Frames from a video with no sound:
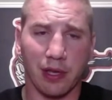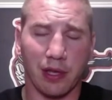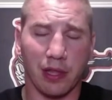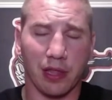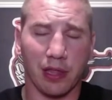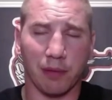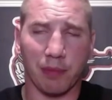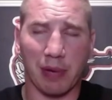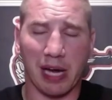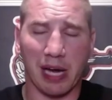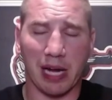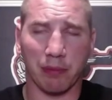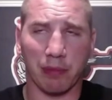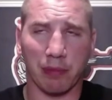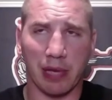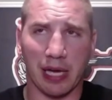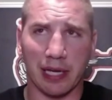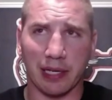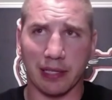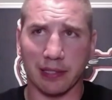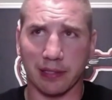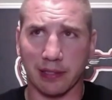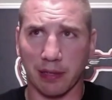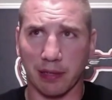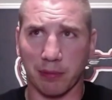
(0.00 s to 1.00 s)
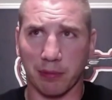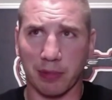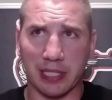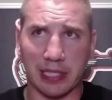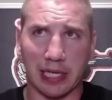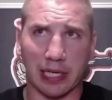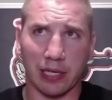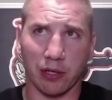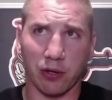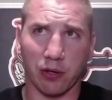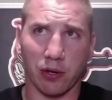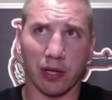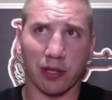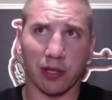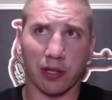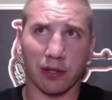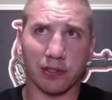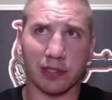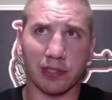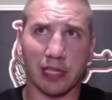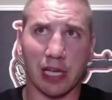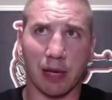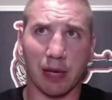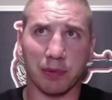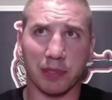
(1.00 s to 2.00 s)
the bottom line is somebody's got to go down those
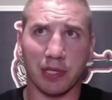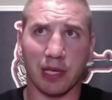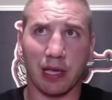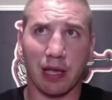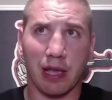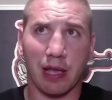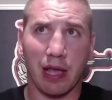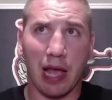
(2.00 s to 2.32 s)
steps.